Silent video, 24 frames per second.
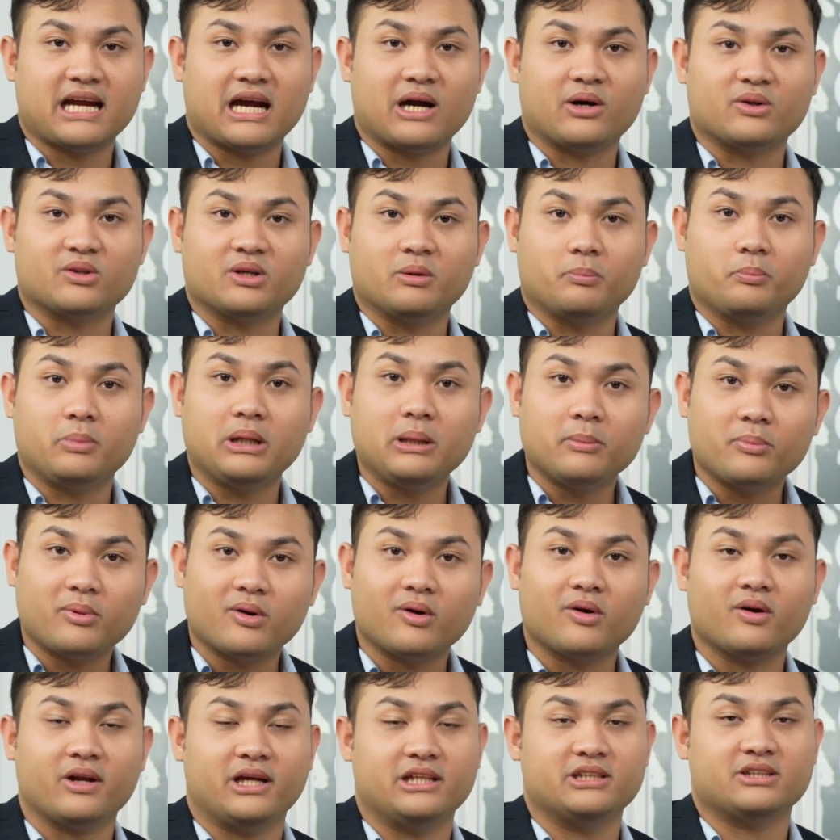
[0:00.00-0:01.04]
how the
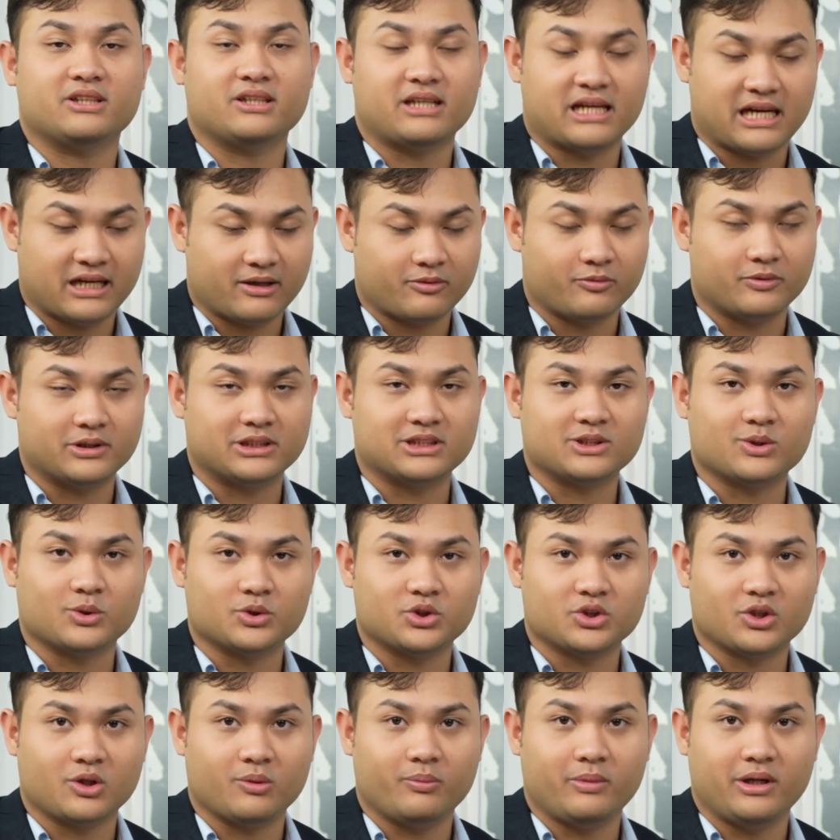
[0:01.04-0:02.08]
people interact with
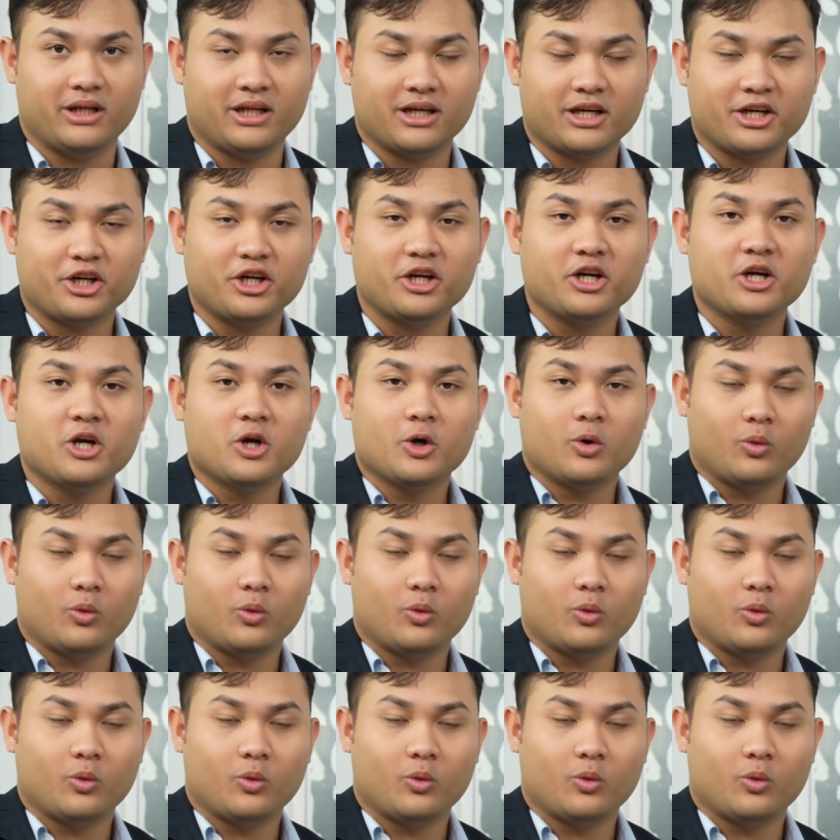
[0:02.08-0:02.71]
social media,